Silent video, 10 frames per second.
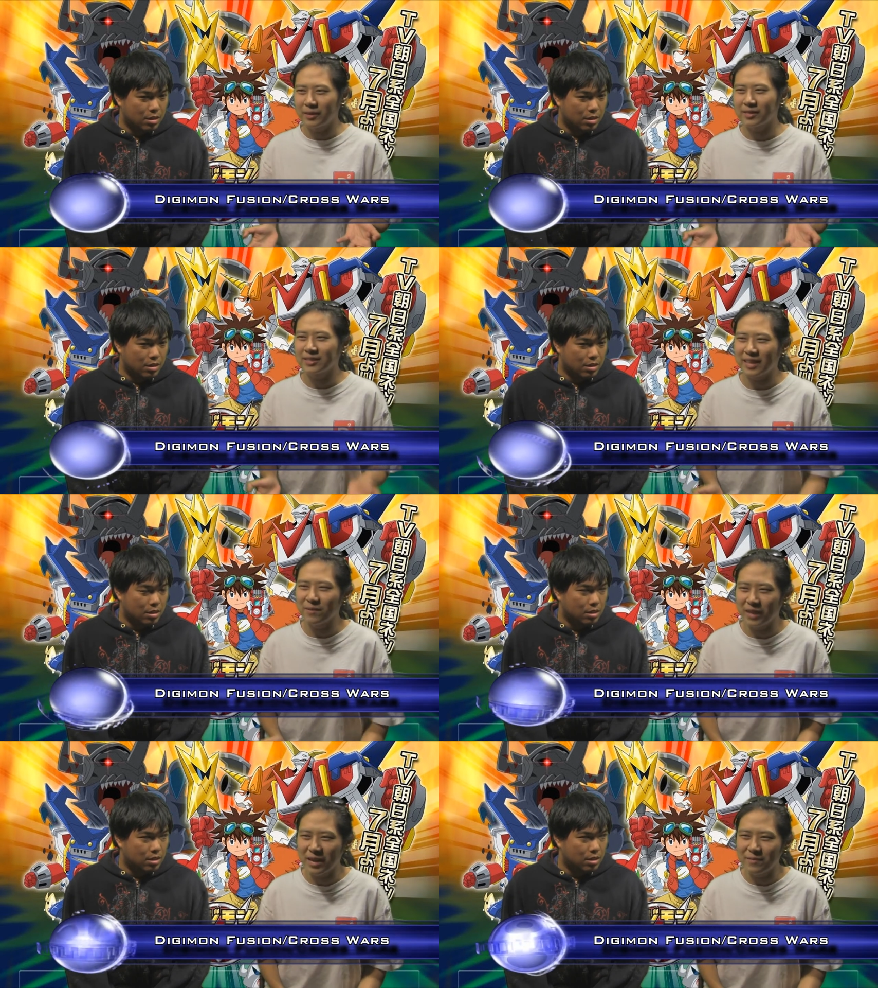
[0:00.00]
Speaker 1: but at the
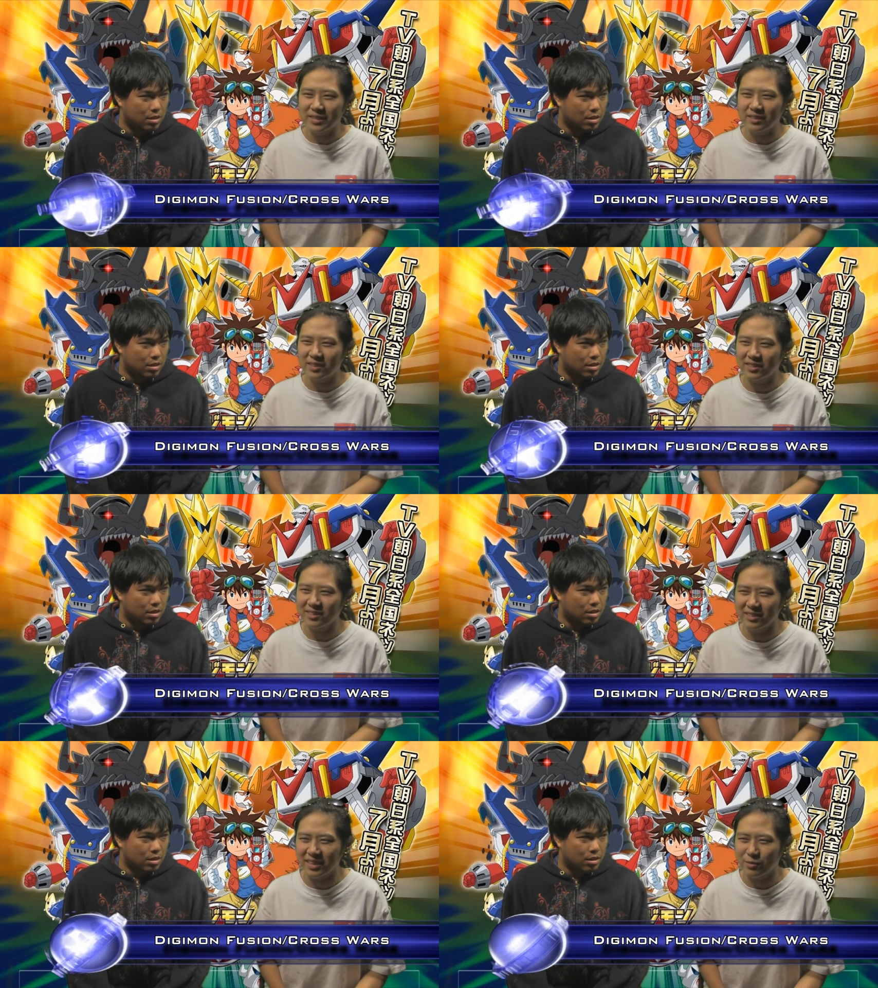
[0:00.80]
same time, is
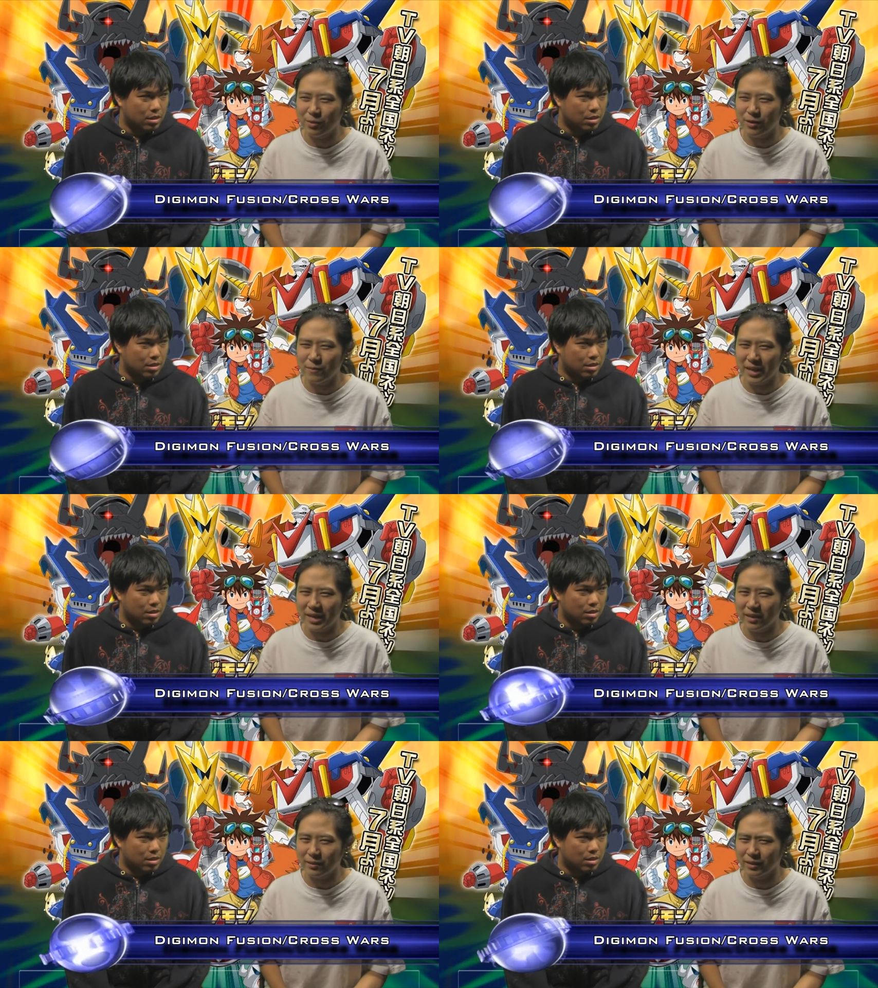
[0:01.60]
Cartoon Network
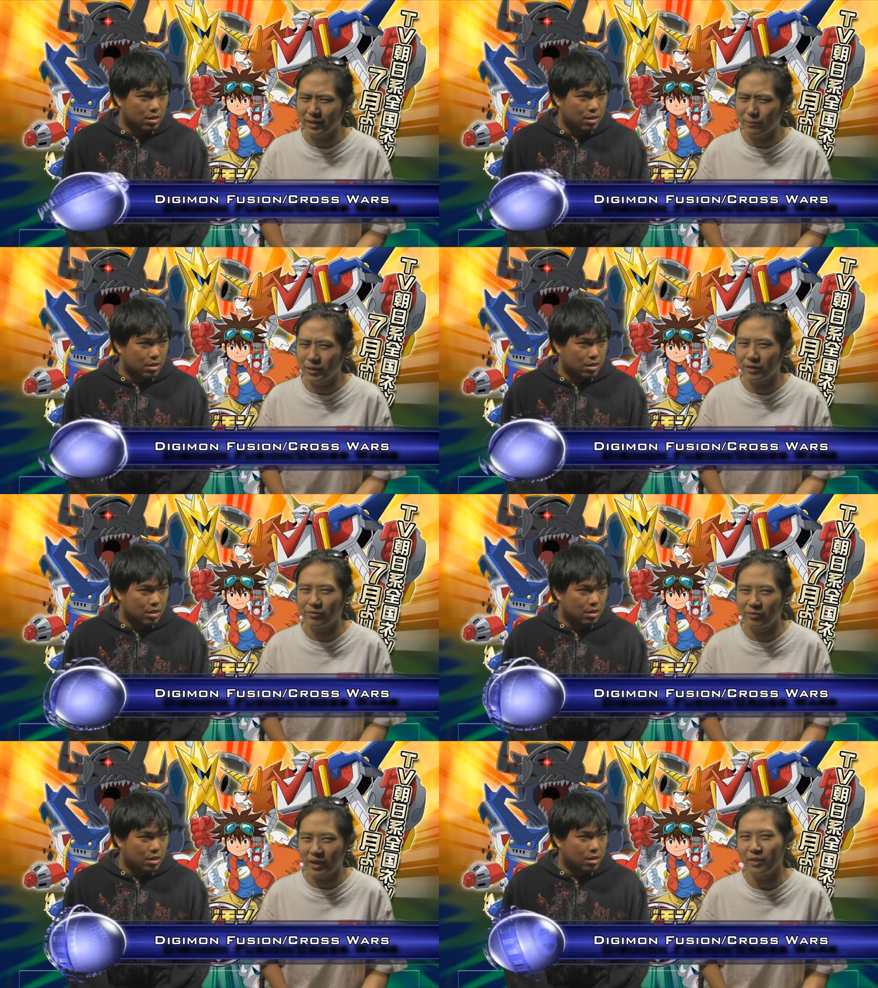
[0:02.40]
making a really big
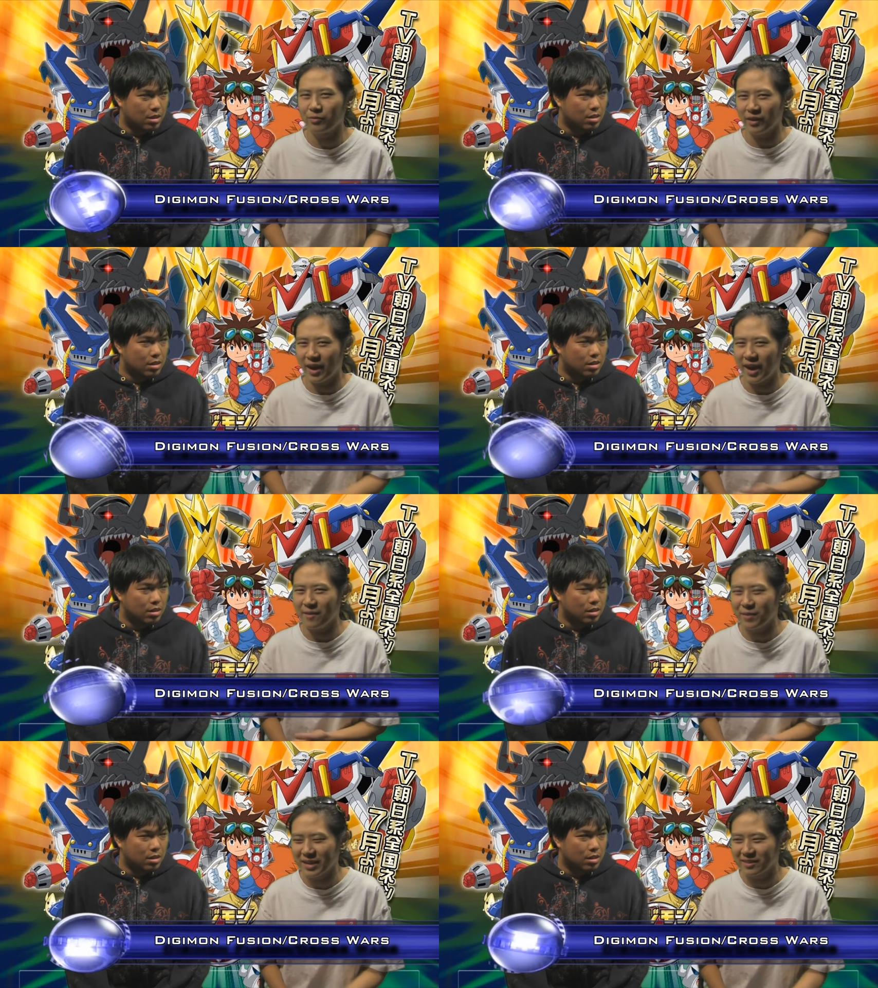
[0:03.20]
fight for
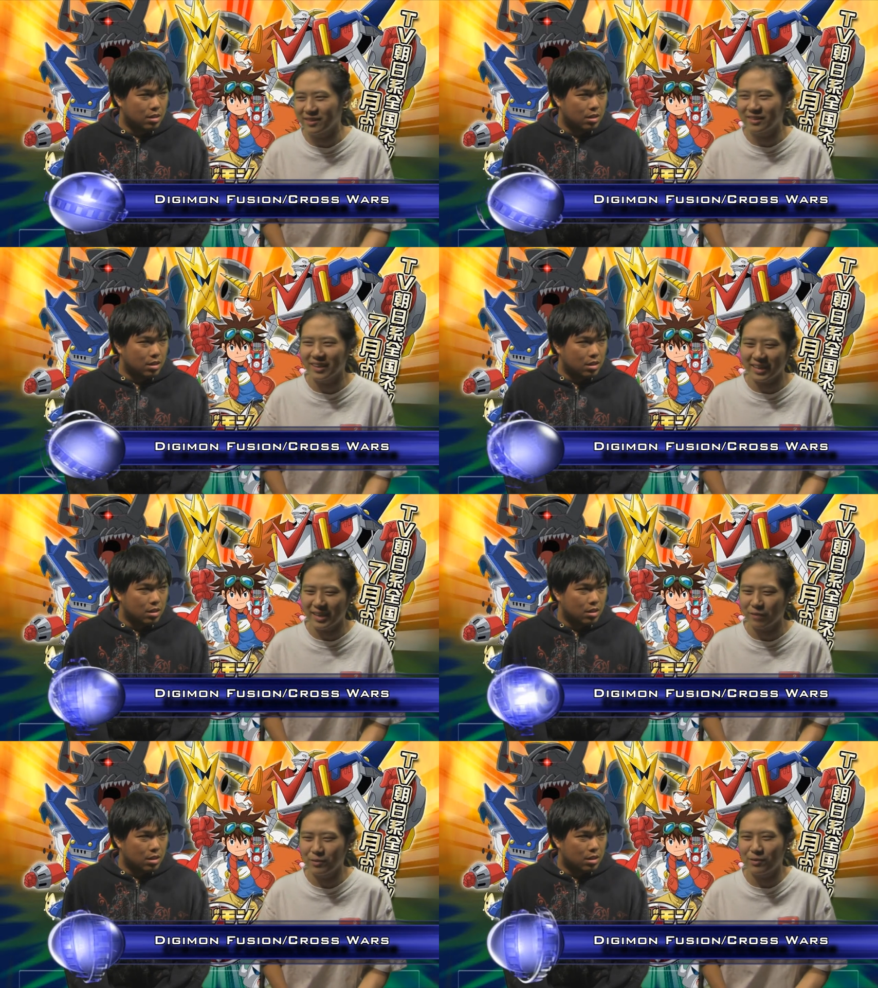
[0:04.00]
anime? It took
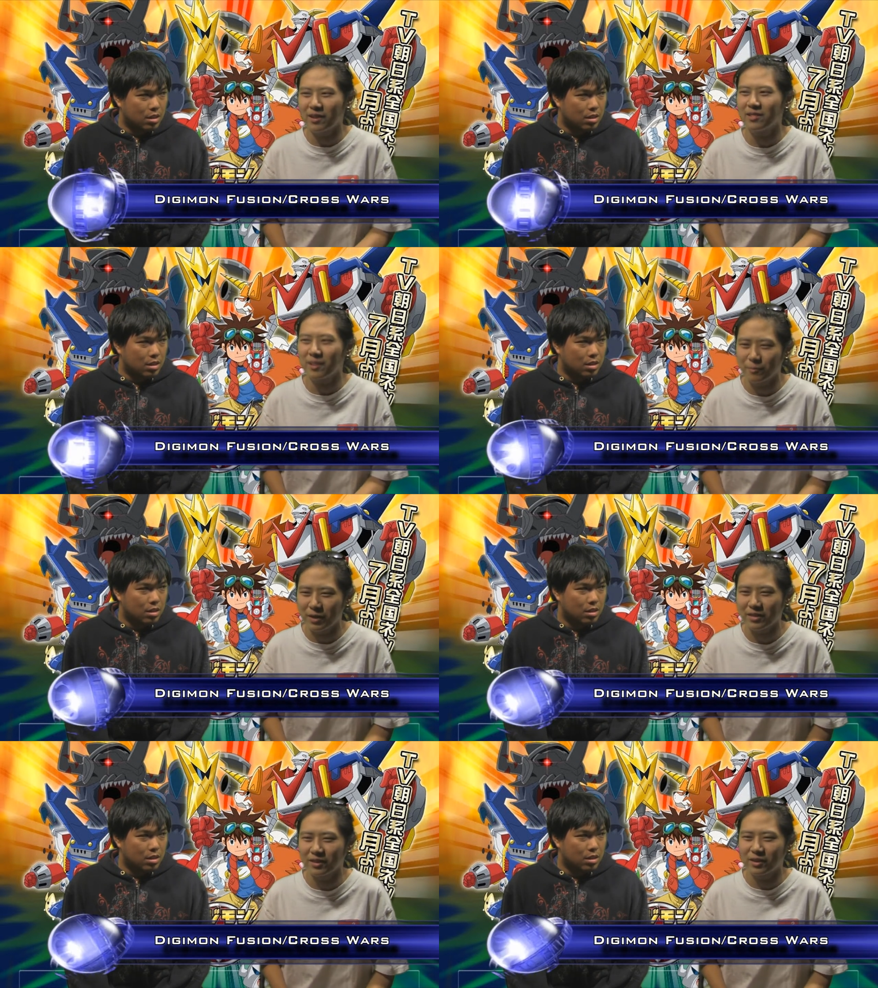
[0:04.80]
like everyone and their
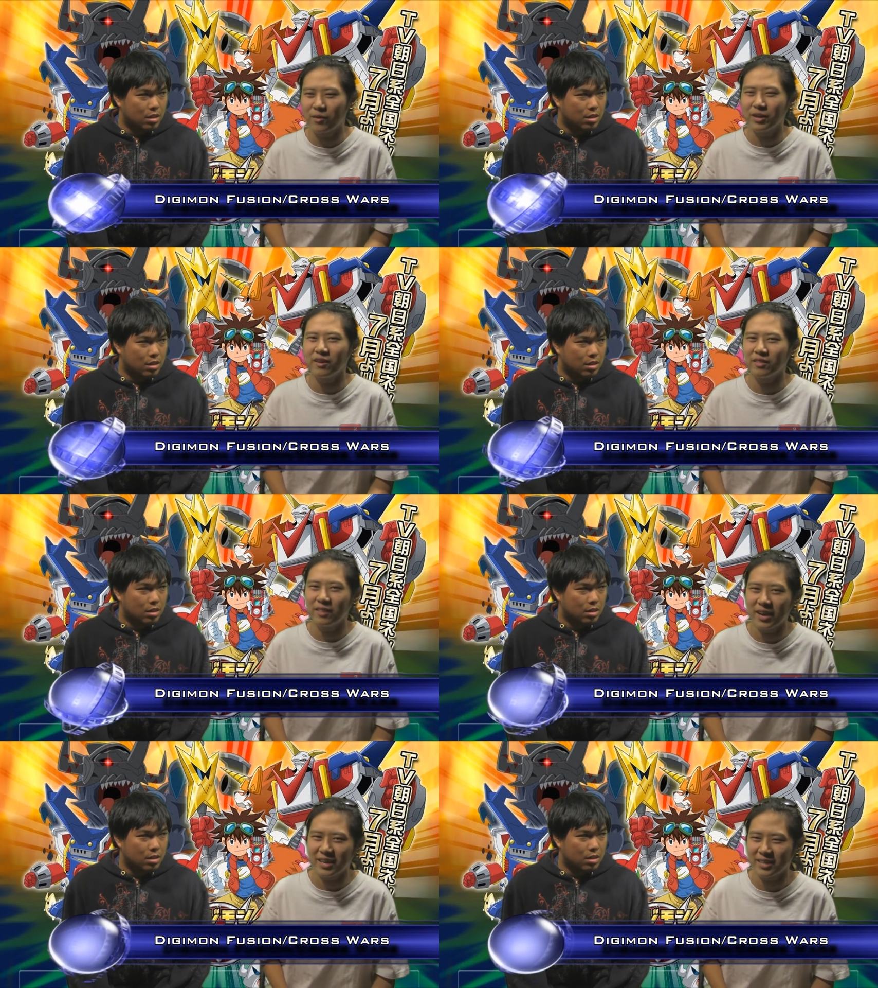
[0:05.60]
mother going
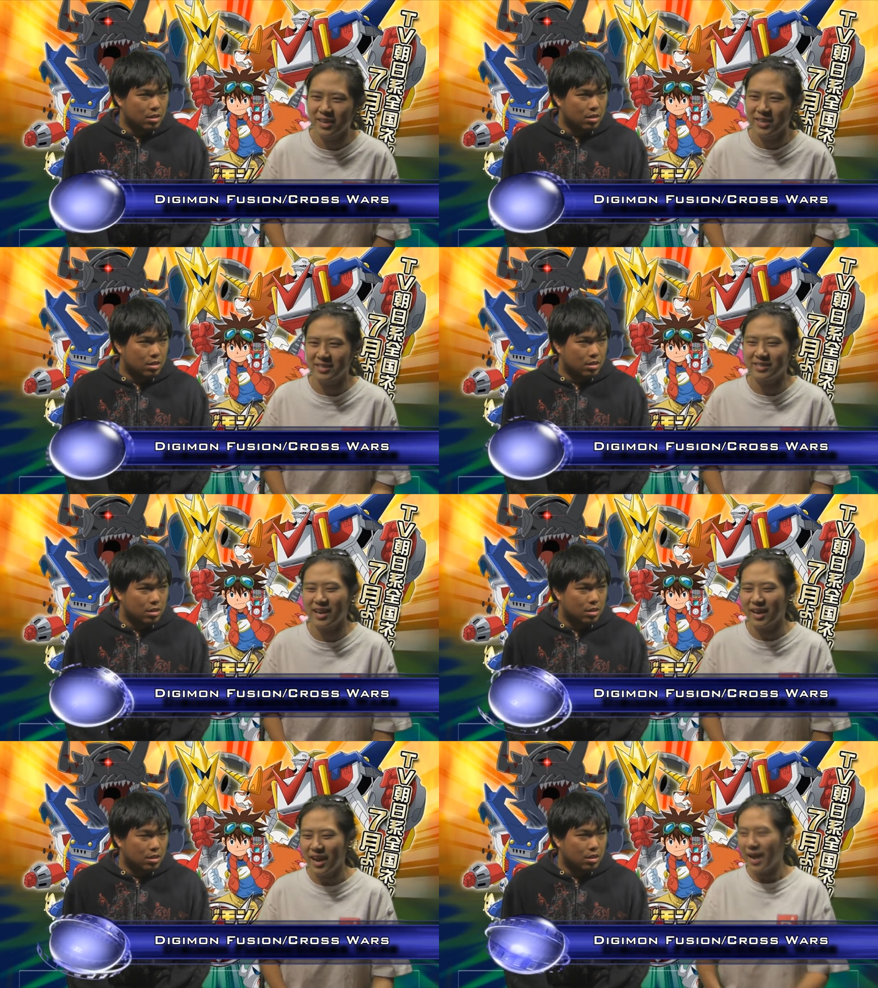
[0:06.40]
online to
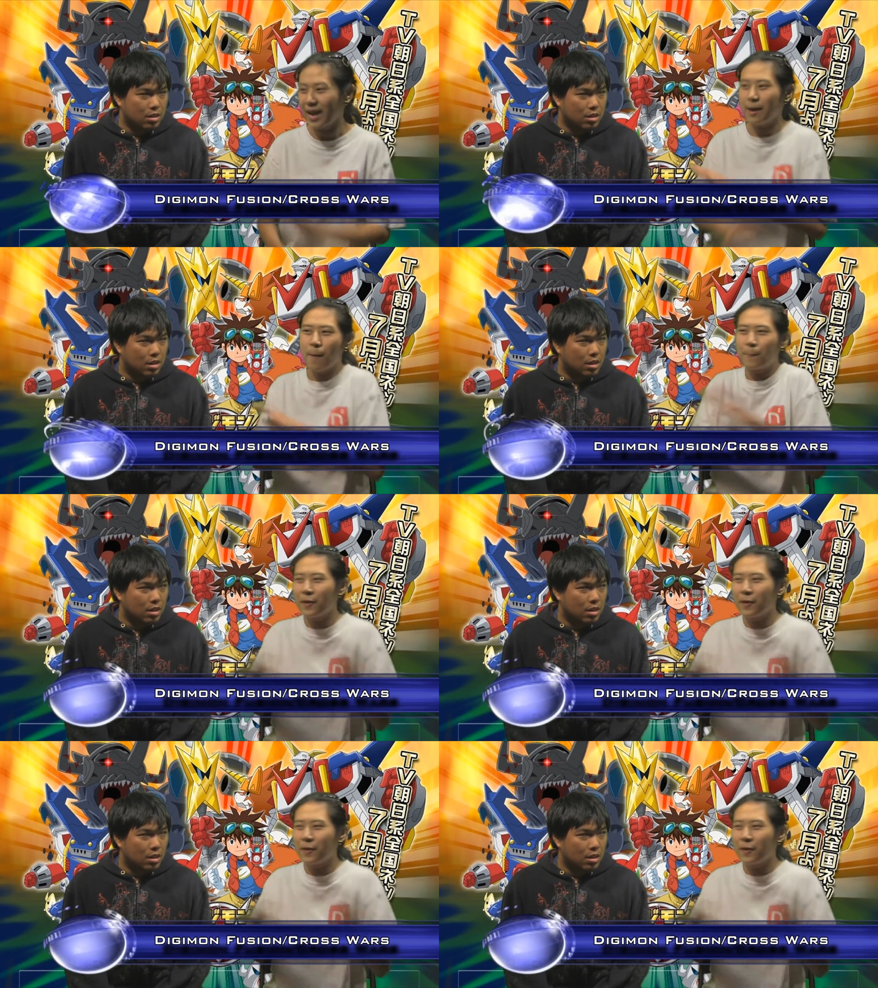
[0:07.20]
say, hey,